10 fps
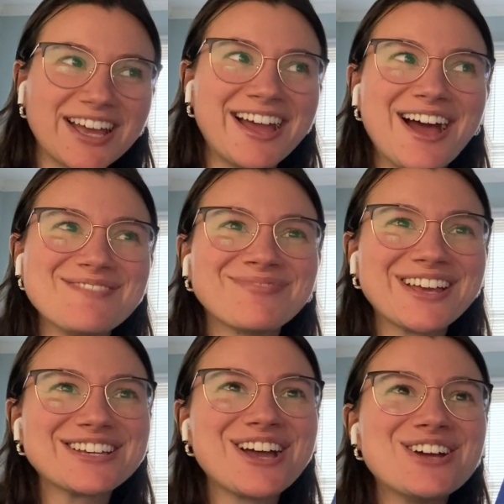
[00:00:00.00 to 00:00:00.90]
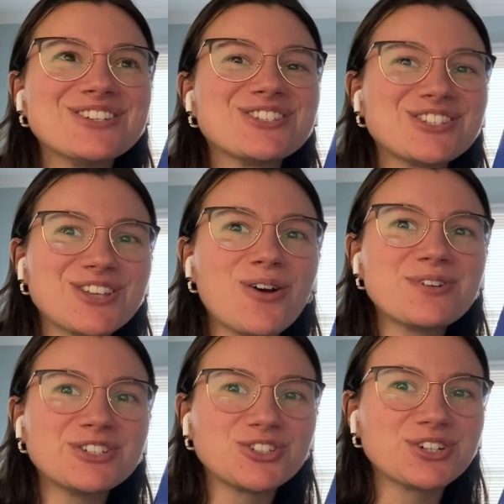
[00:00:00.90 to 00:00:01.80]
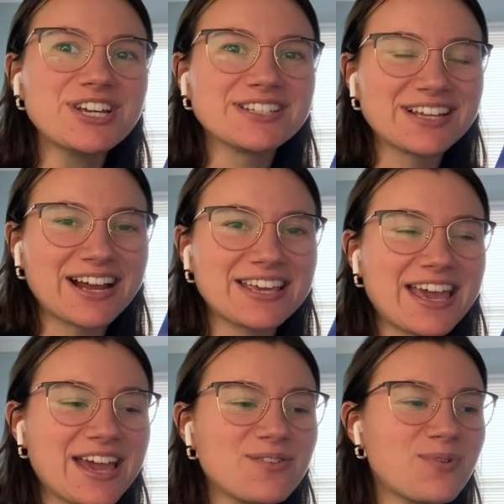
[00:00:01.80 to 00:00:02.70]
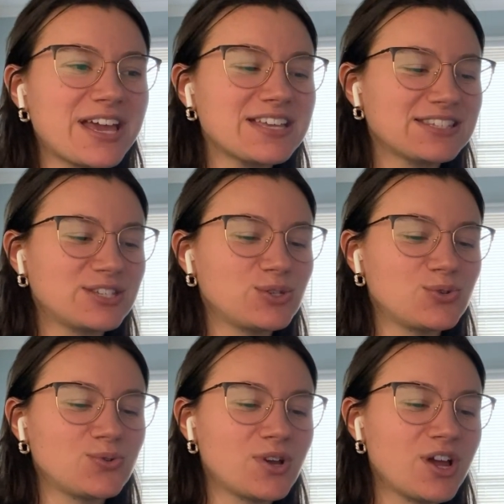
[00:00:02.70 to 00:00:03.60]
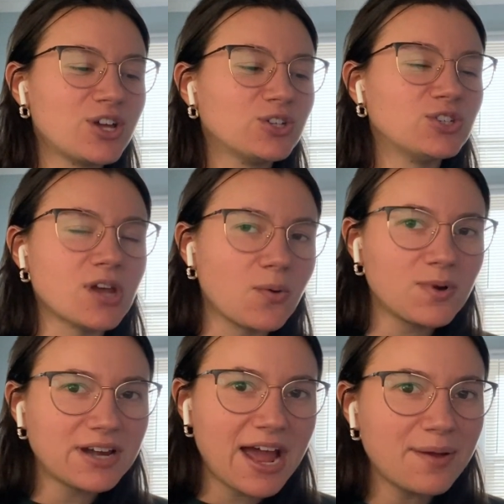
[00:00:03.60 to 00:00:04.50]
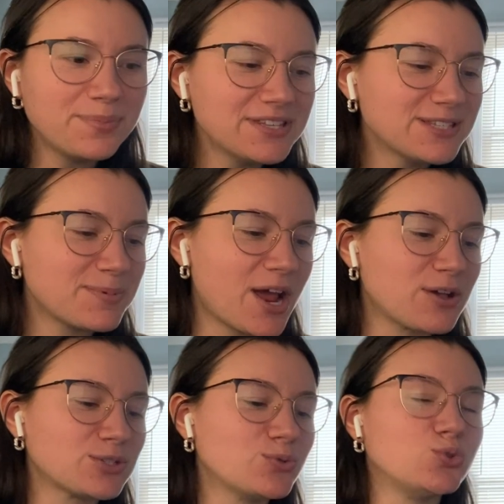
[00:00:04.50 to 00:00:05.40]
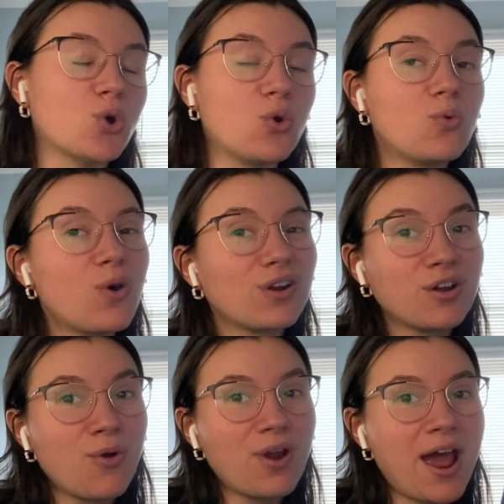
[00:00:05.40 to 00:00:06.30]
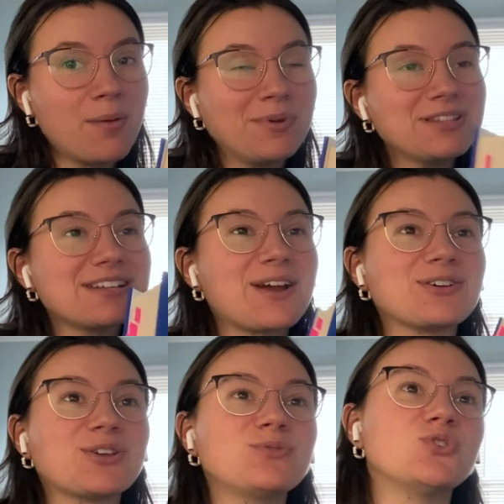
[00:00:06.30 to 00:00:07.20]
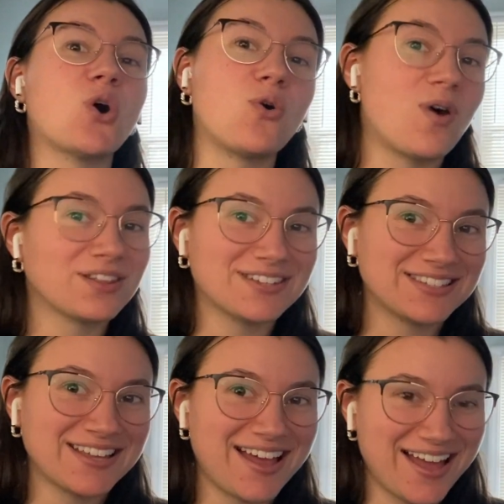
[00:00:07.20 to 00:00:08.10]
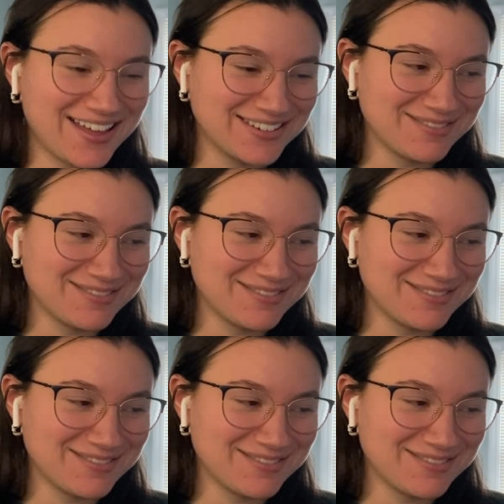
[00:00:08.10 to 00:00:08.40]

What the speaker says: I'm like so intrigued, and I can't wait to know what happens, but I also don't want to know what happens, and I also don't want this to end.